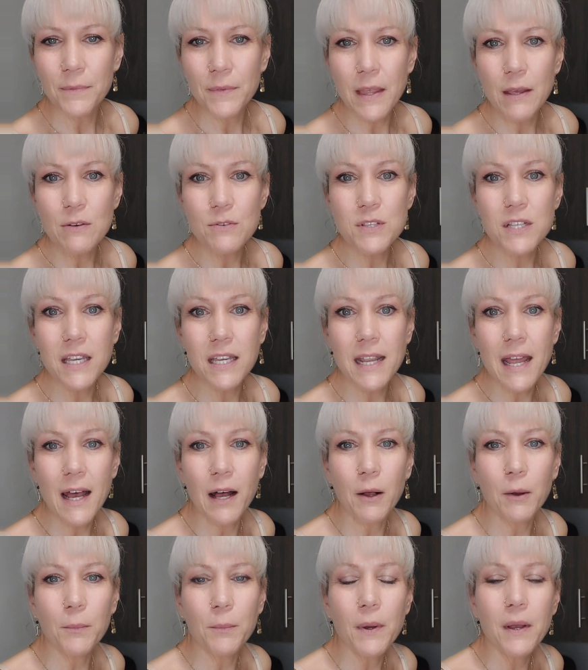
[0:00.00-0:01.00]
Those can
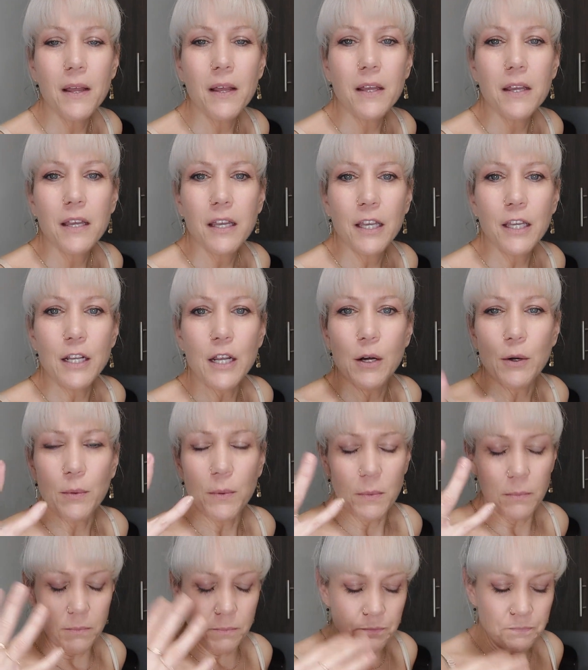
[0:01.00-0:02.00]
help, you know,
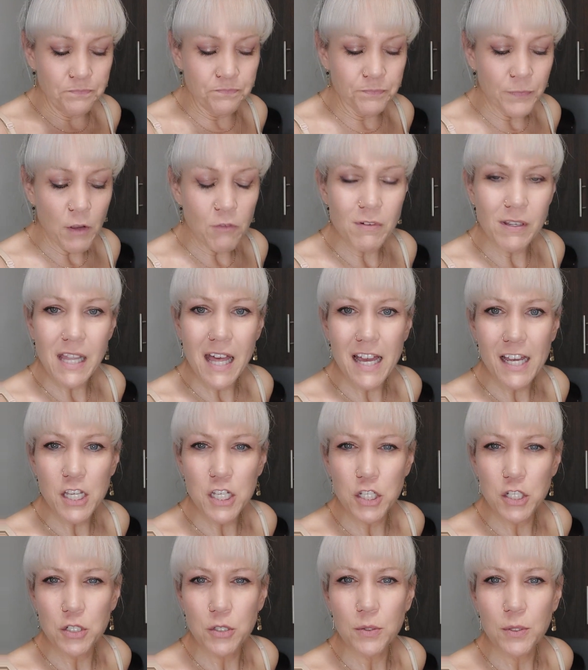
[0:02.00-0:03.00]

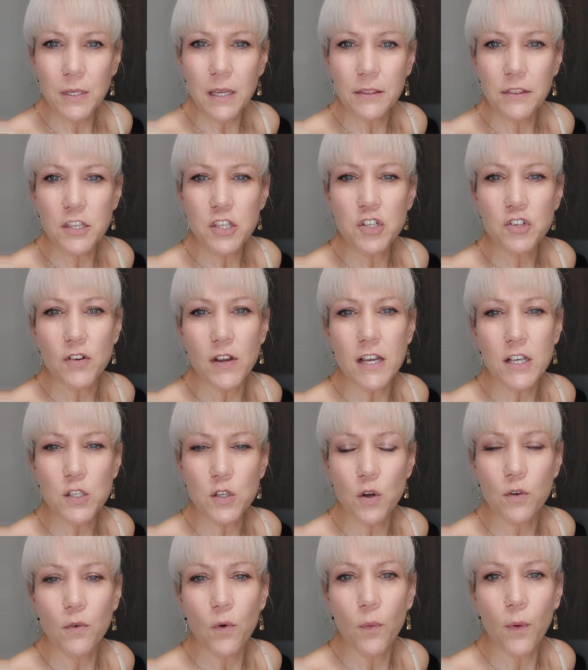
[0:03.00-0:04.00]
relax you, get the
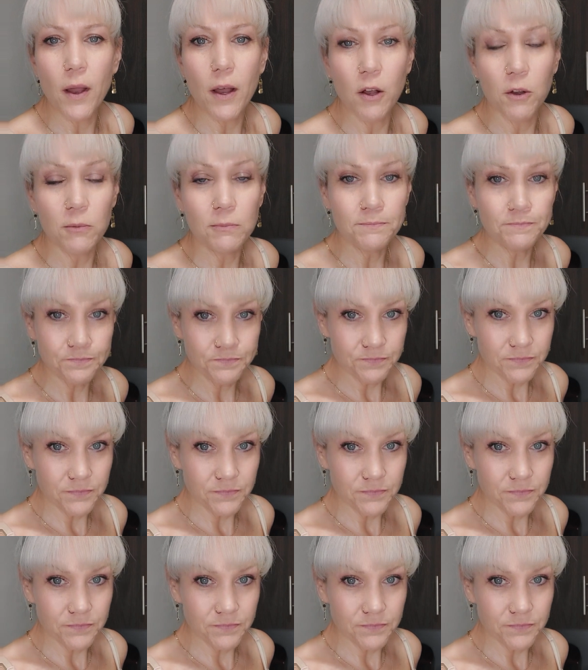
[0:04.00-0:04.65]
stress, overwhelm,